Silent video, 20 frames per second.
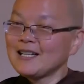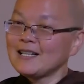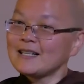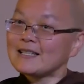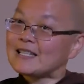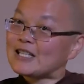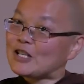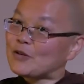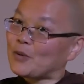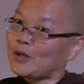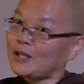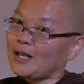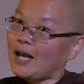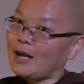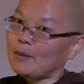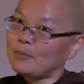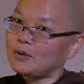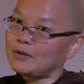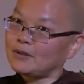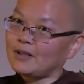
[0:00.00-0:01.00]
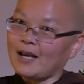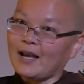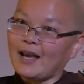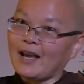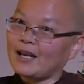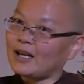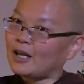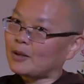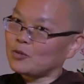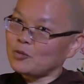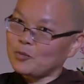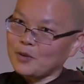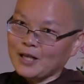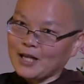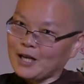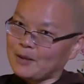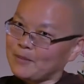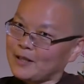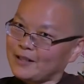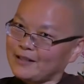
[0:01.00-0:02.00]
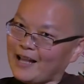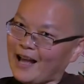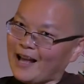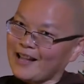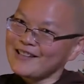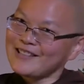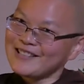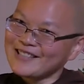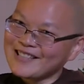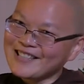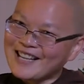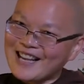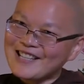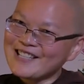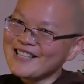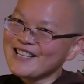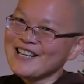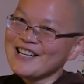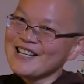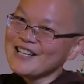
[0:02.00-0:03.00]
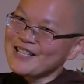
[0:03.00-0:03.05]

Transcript: See what happened. I end up to become a nun and